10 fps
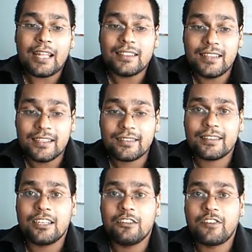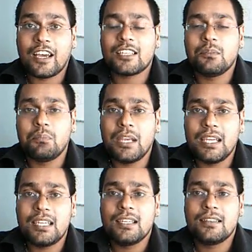and this in fact
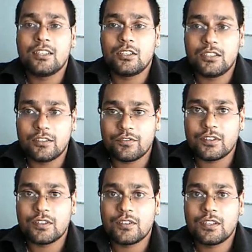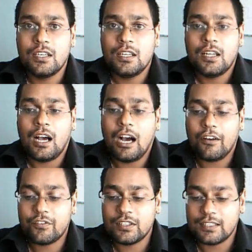made the difference.
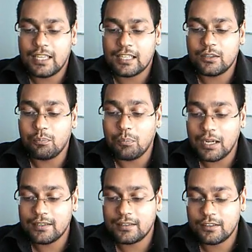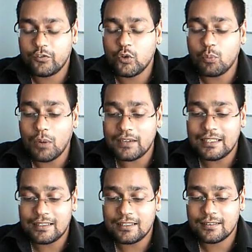After that, the few
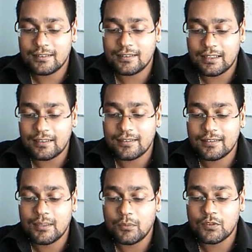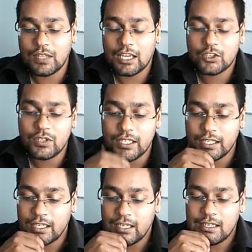months that the system was
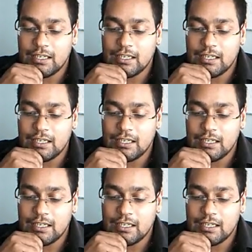actually